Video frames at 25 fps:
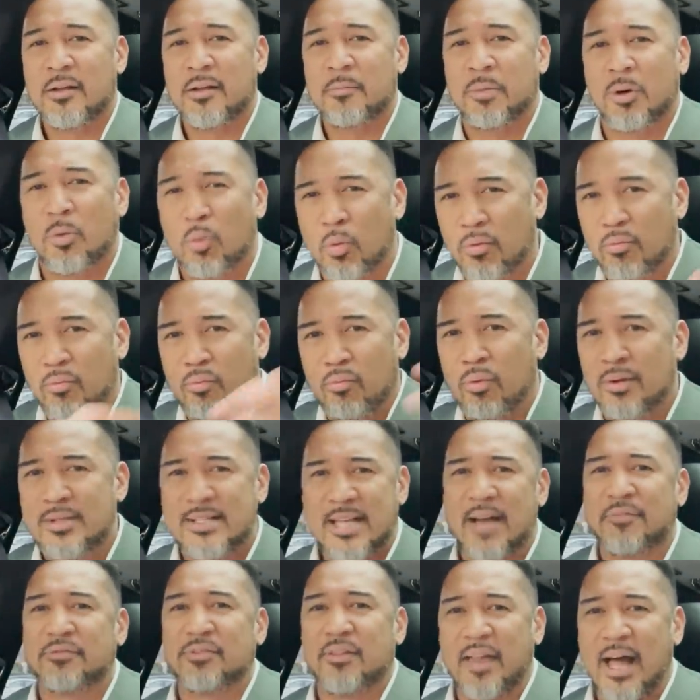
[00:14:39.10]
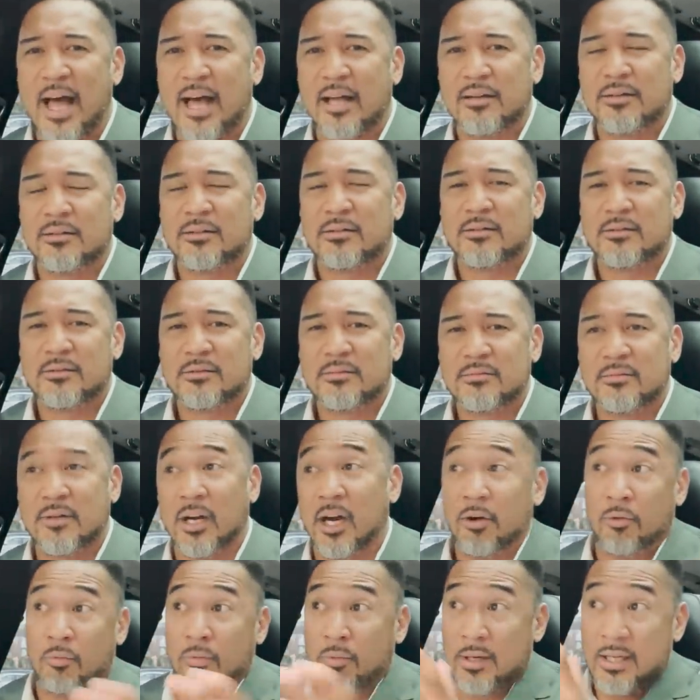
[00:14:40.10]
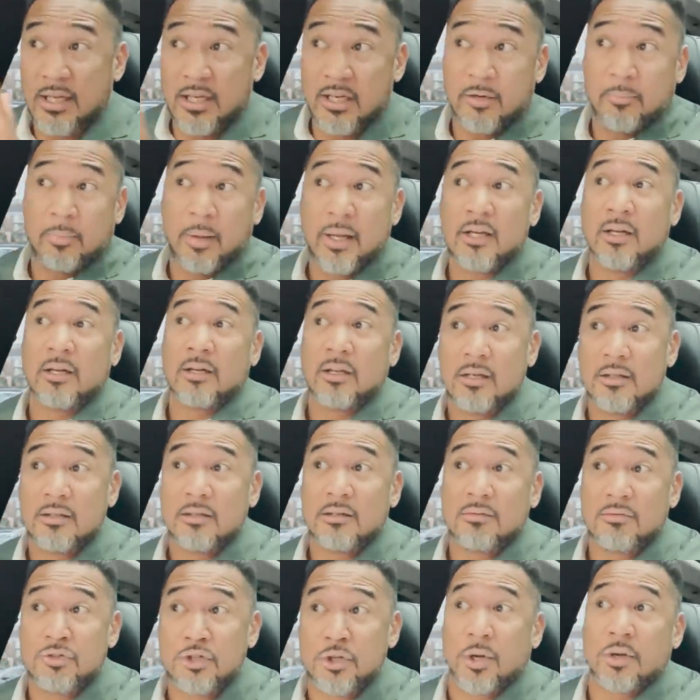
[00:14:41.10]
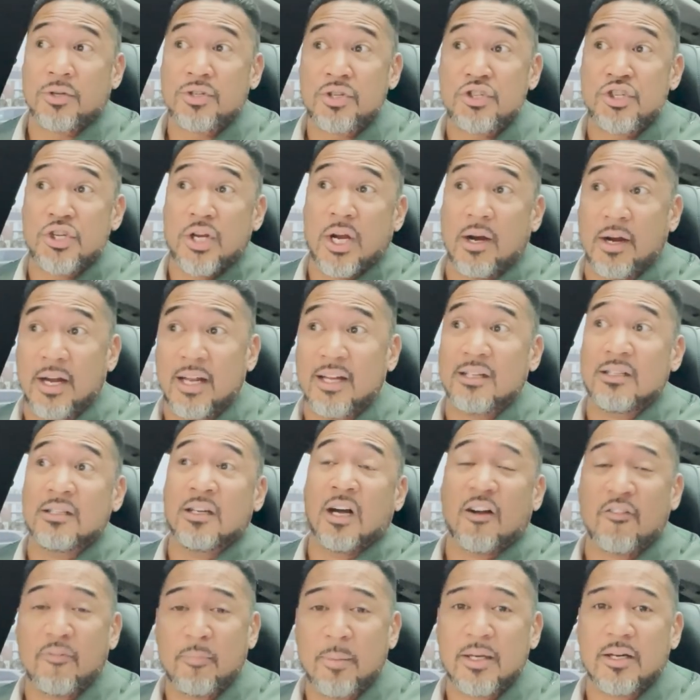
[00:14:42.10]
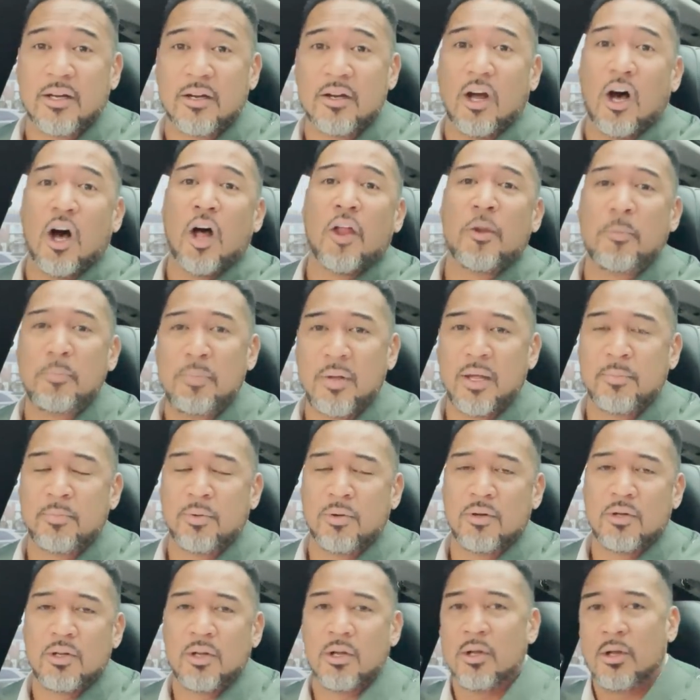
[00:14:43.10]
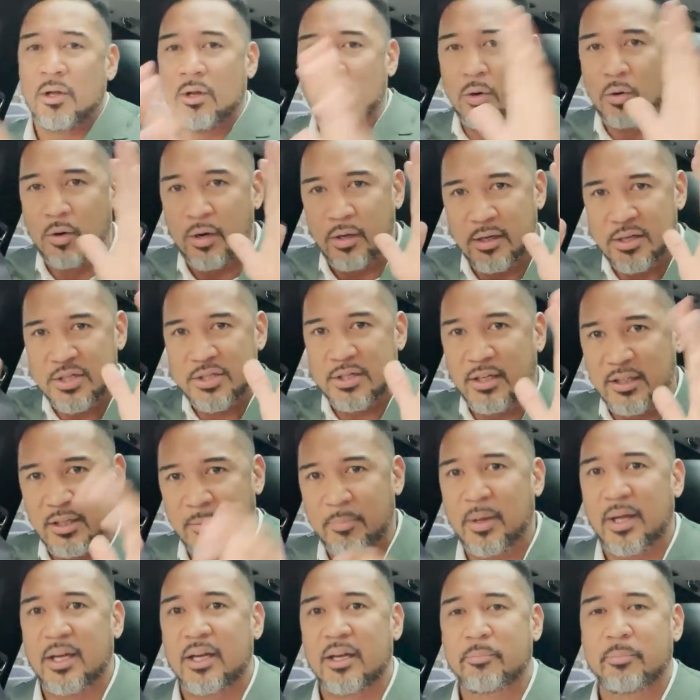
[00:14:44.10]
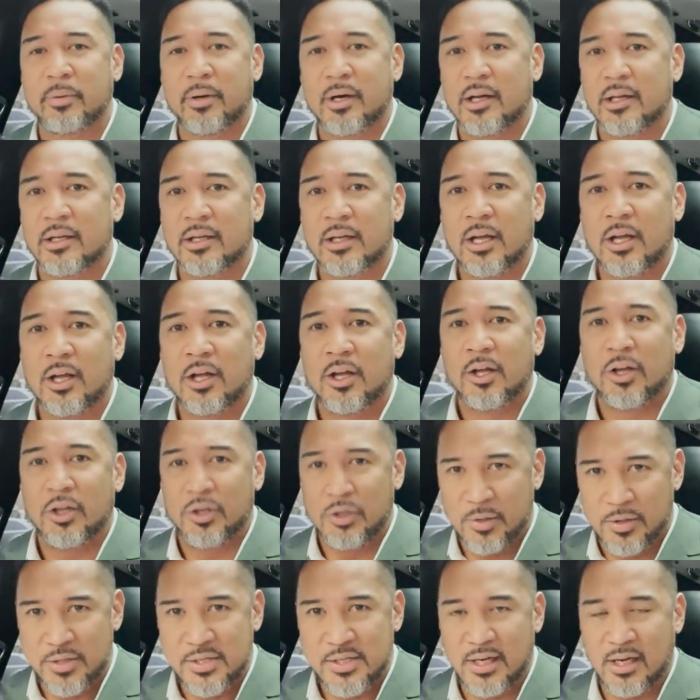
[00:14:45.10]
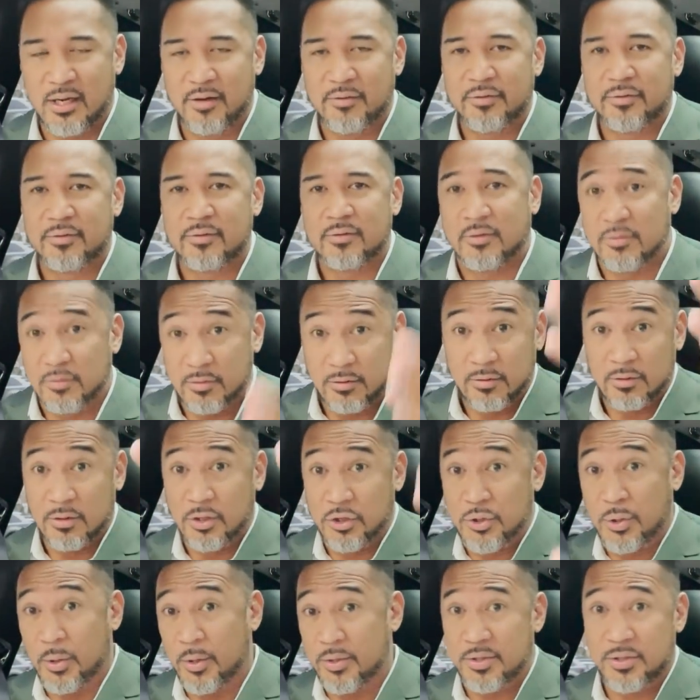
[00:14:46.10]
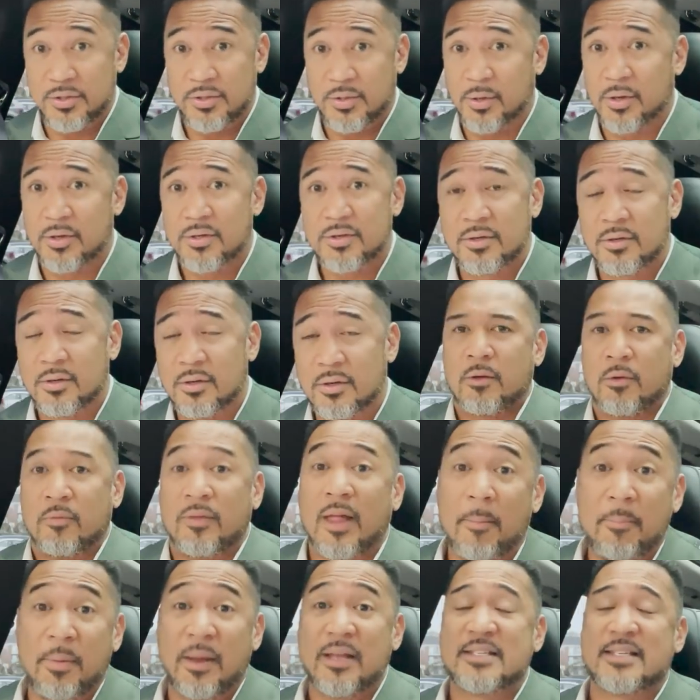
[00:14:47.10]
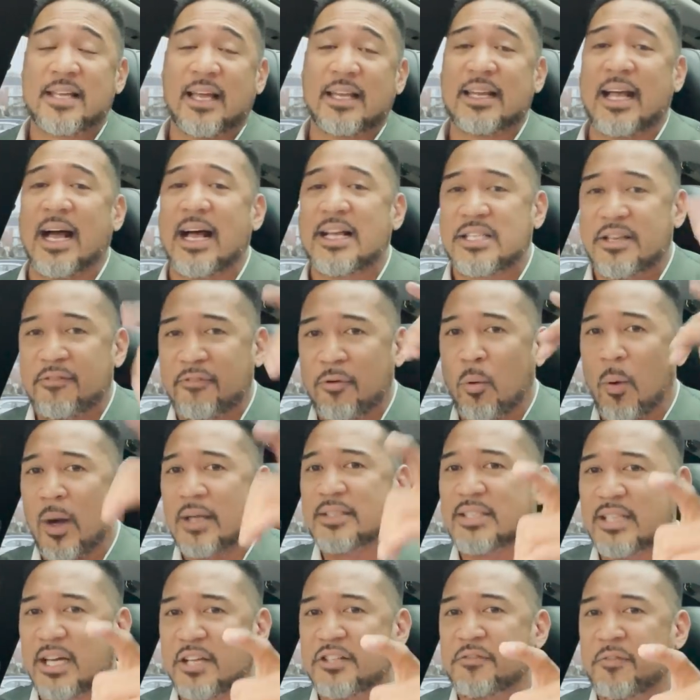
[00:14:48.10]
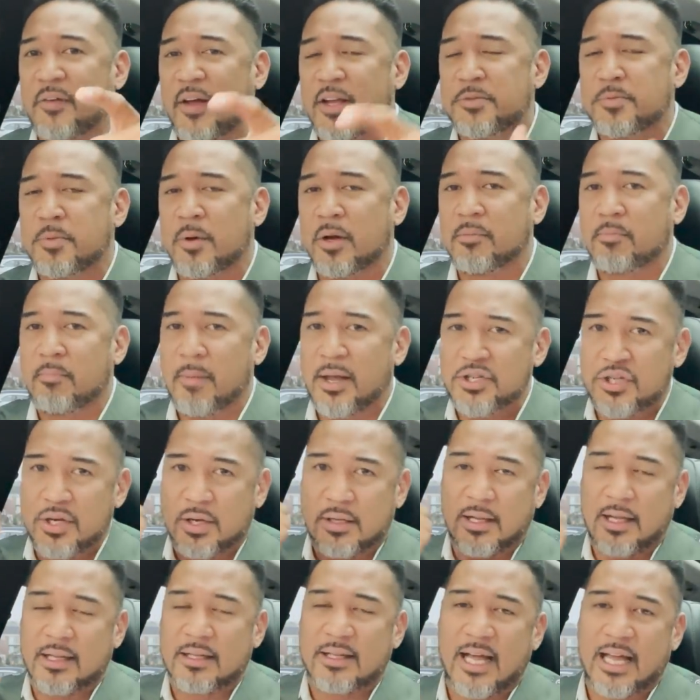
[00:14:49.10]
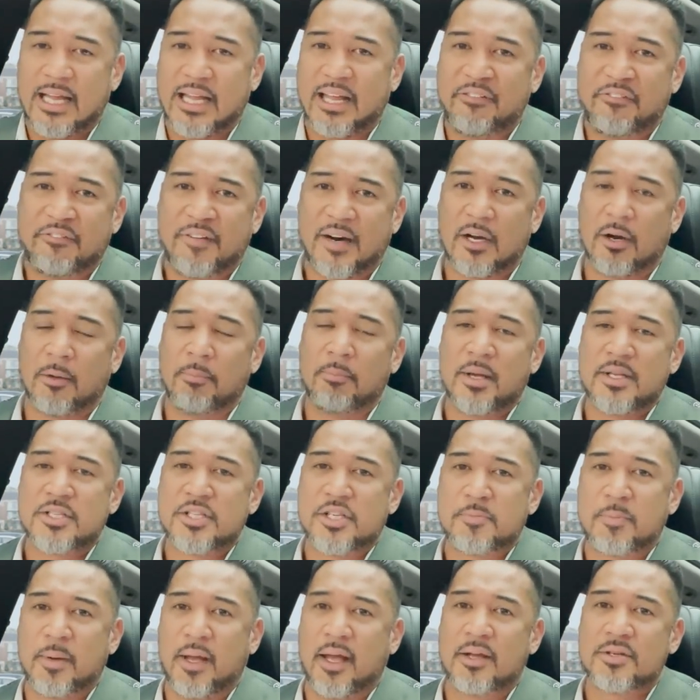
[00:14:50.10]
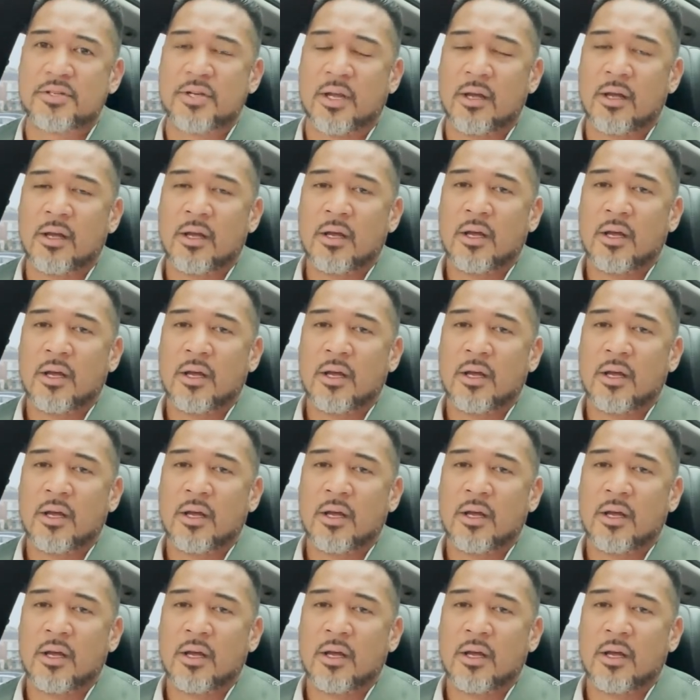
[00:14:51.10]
But what's after that? Are you really going to depend on church, charity, and government and other people? Or are you going to start depending upon yourself? The choice is yours. That being said, guys, if you're watching on Facebook, make sure you click like and follow our business page,